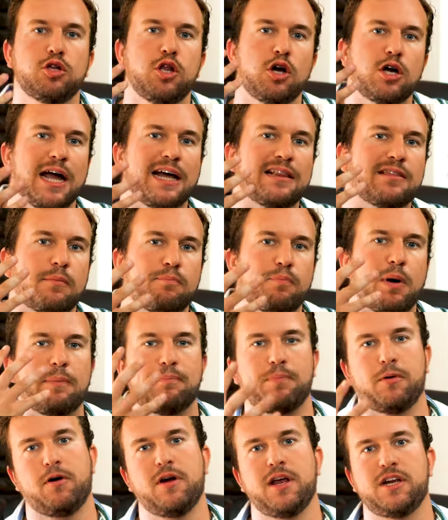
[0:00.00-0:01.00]
look at the
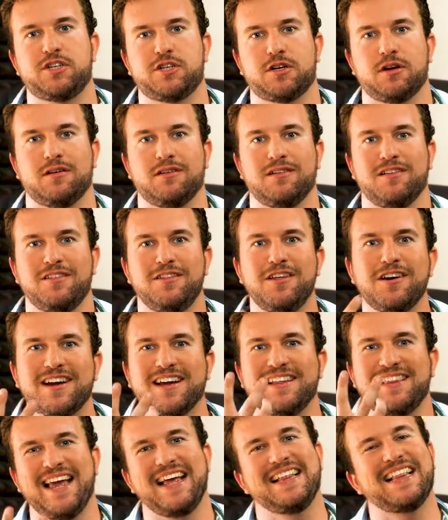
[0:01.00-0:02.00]
preparation.
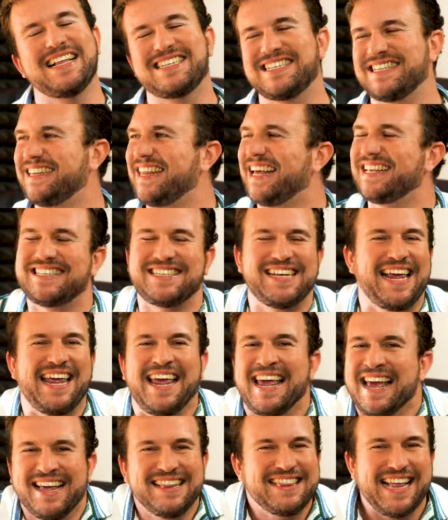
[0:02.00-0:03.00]
Look at, and that's
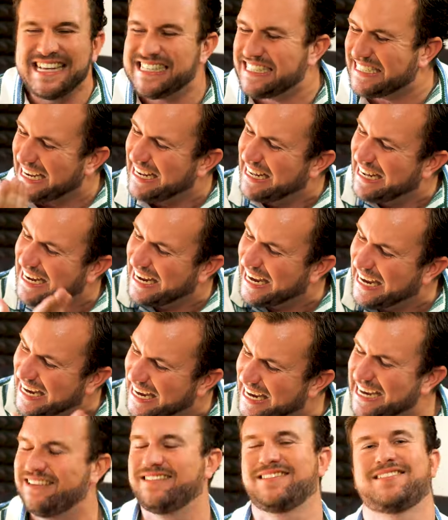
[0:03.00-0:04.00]

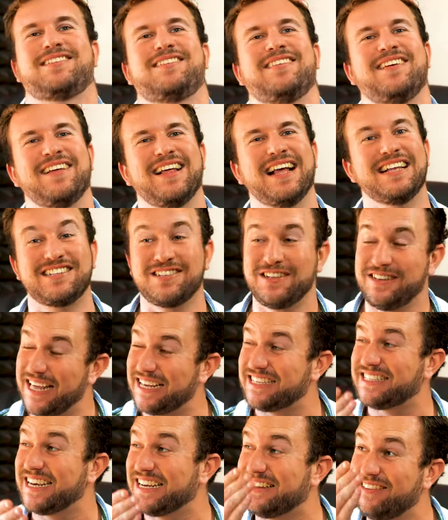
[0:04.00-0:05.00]
elite.
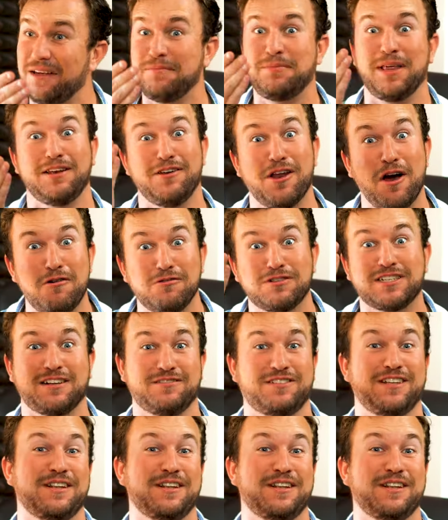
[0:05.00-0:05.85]
That's a club that knows how